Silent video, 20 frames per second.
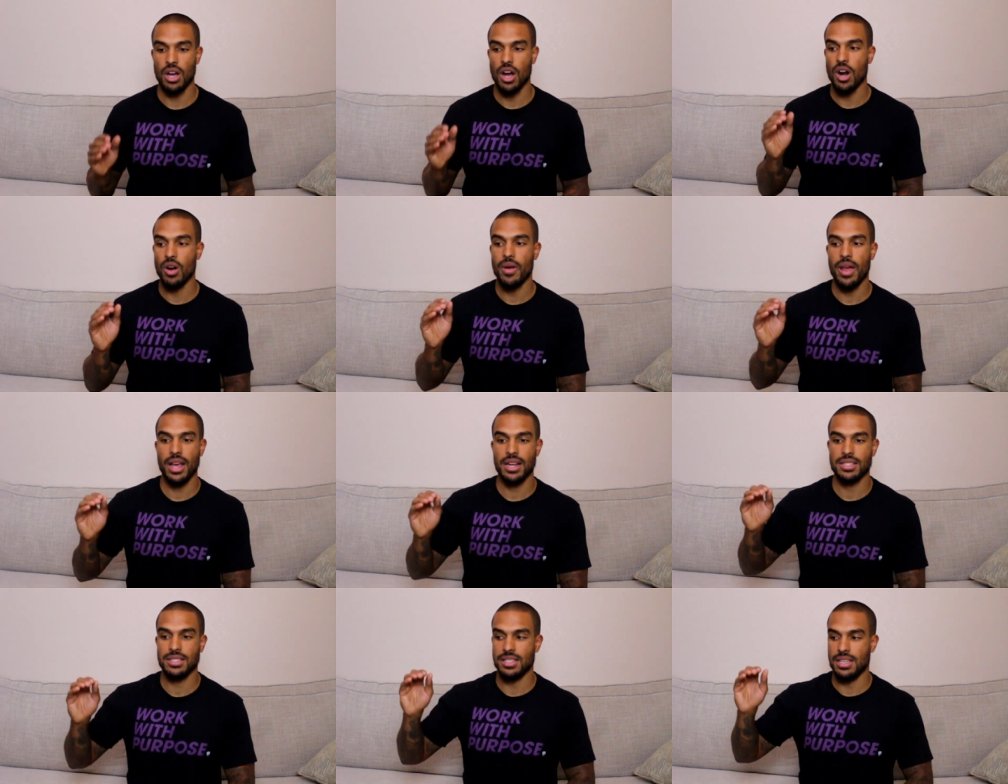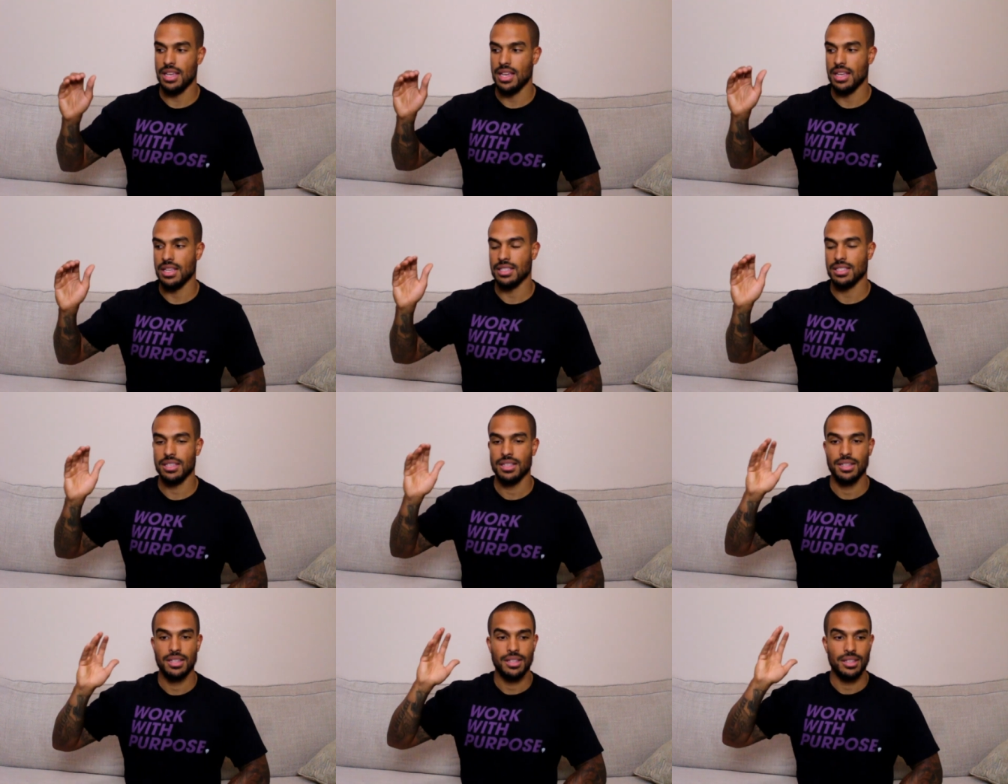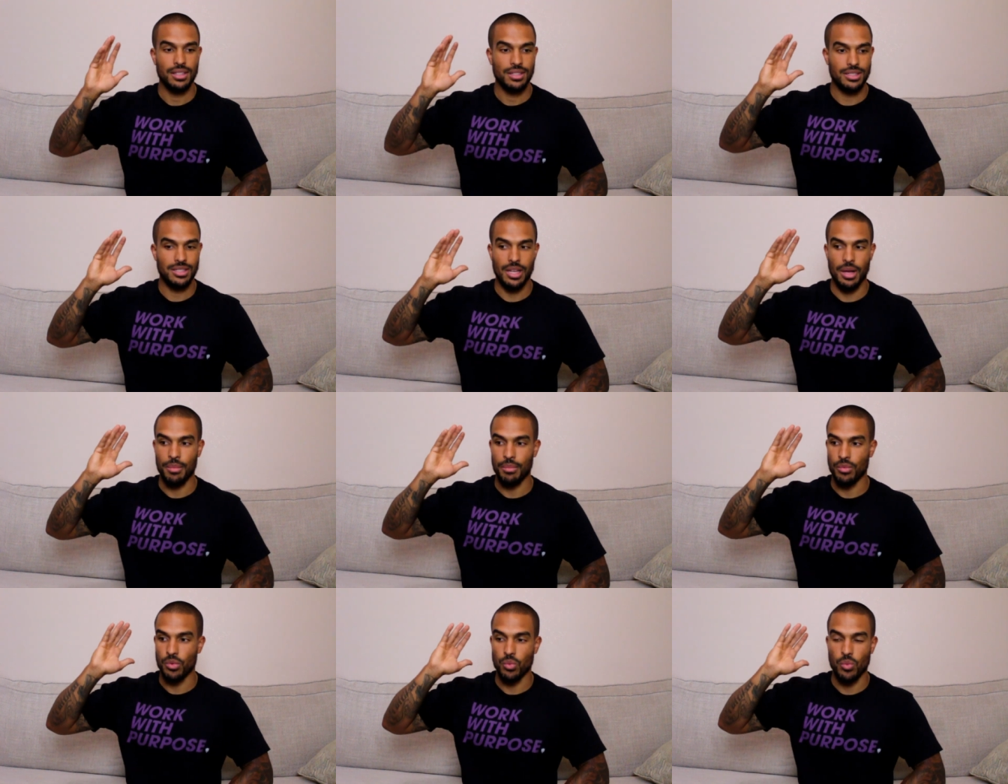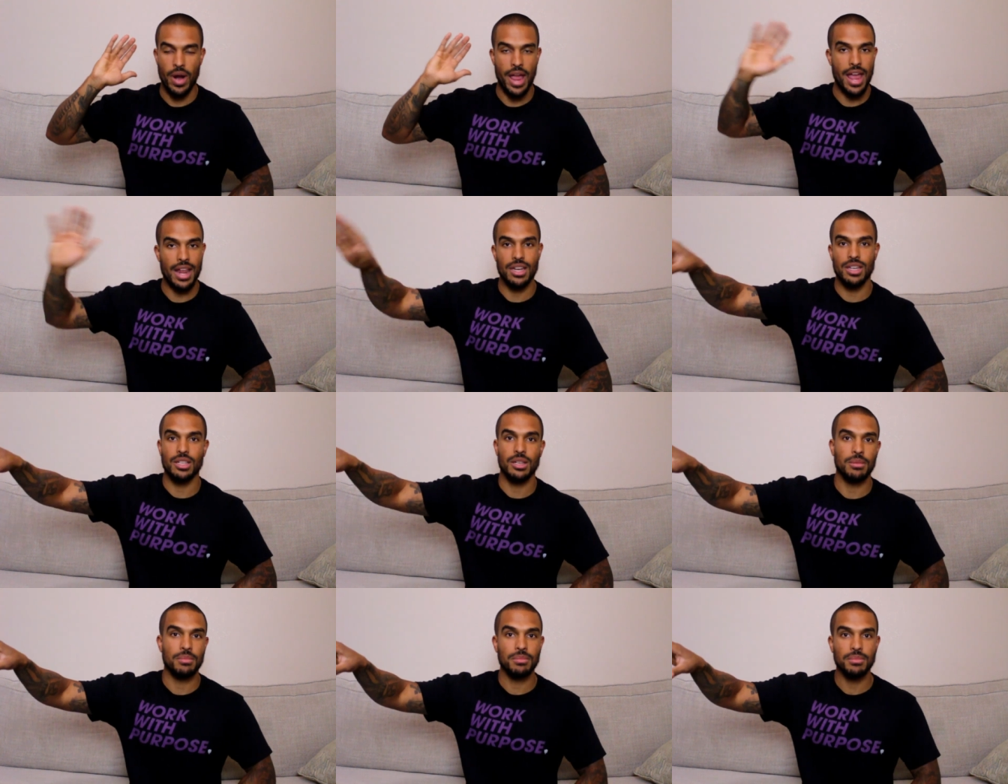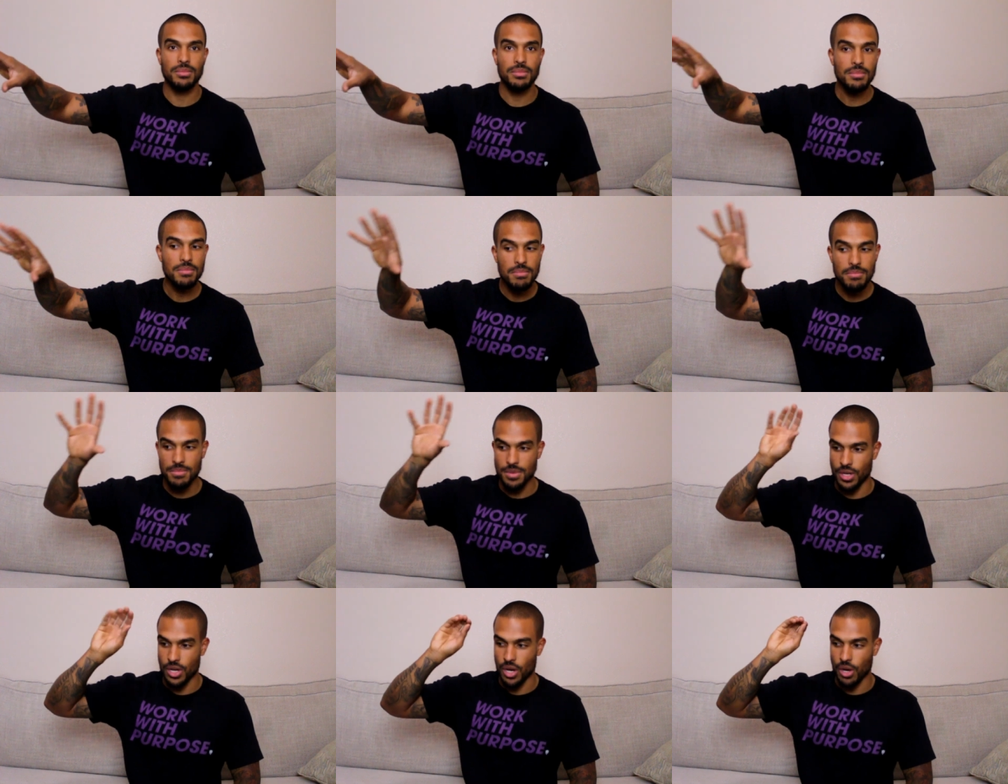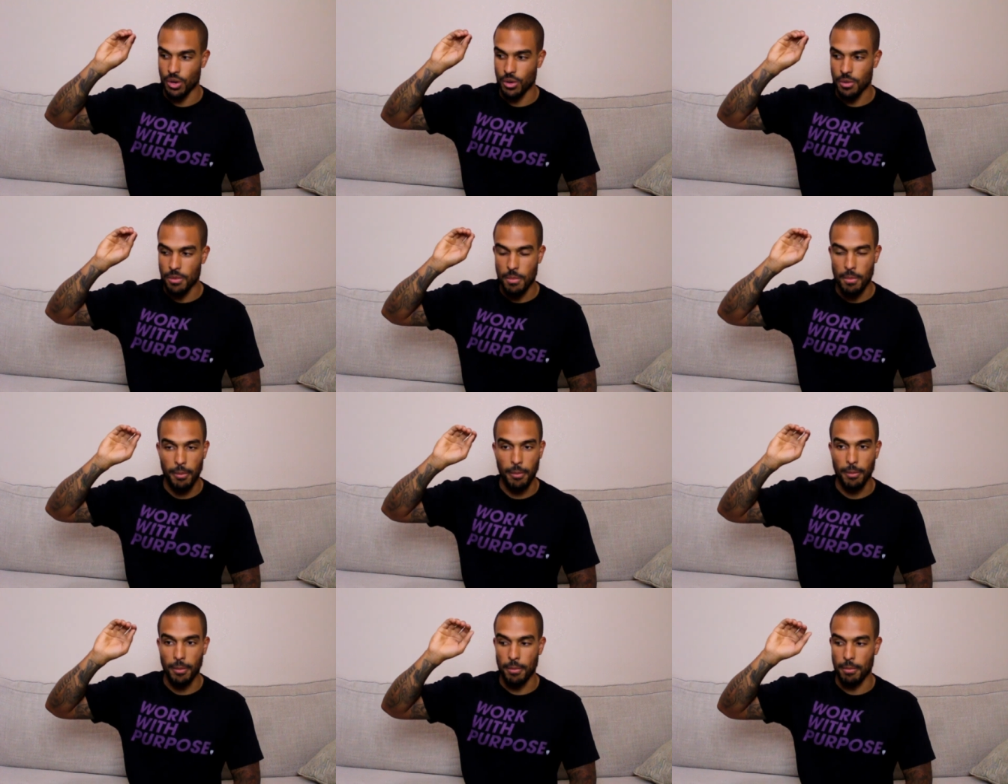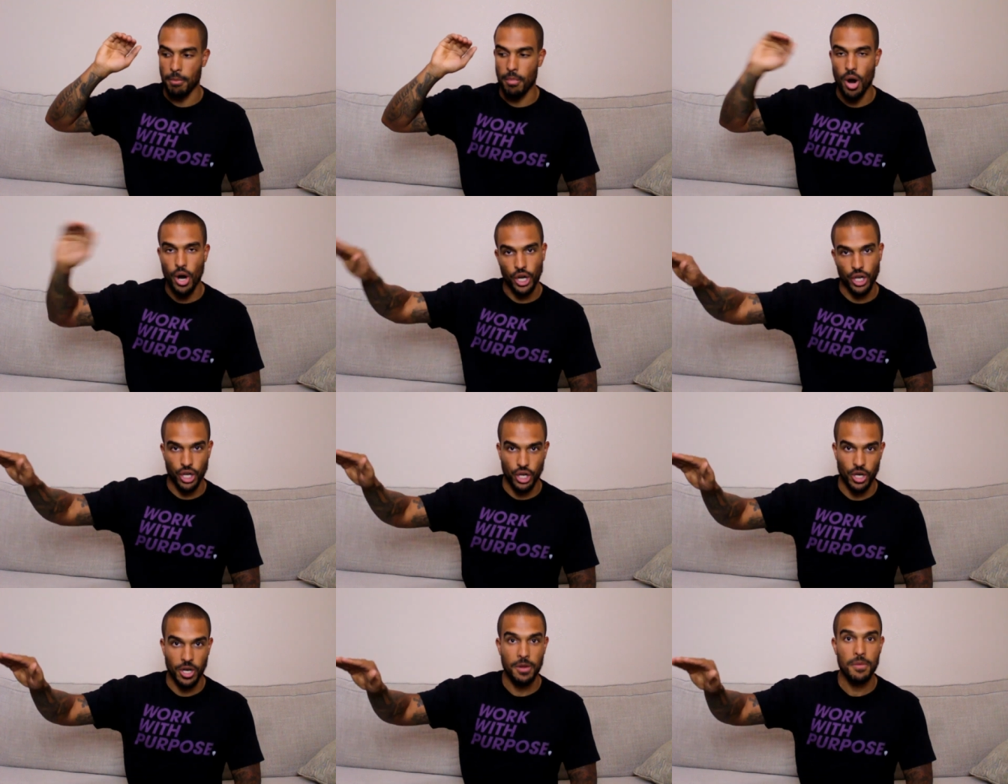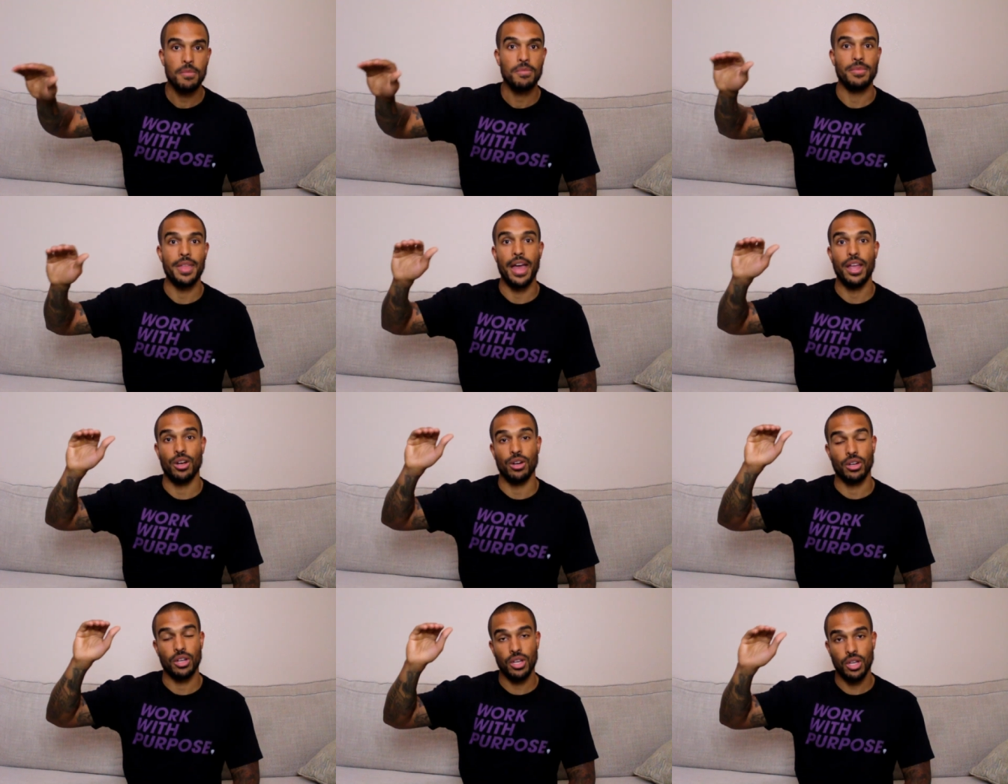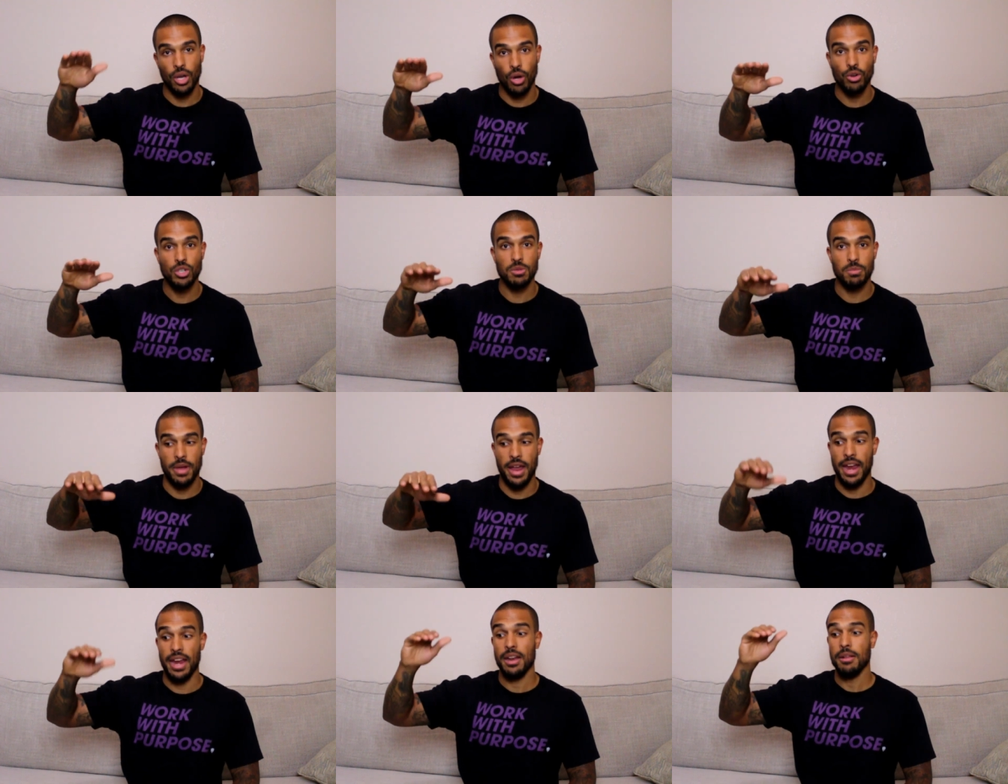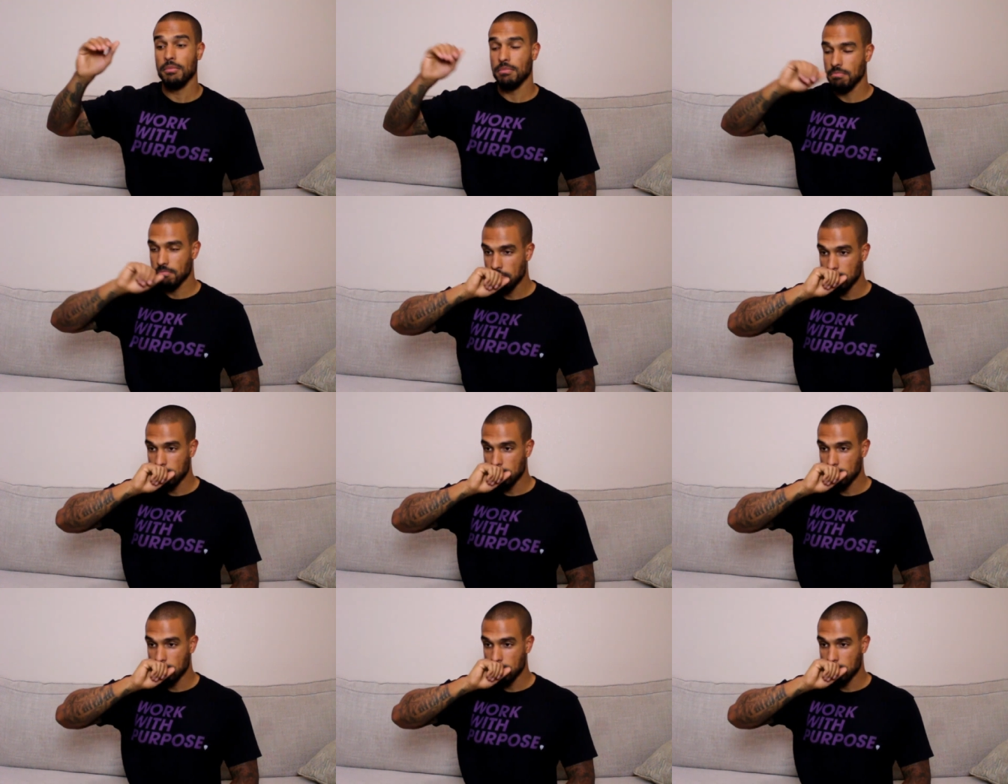RX is some random, you know, marker that your coach made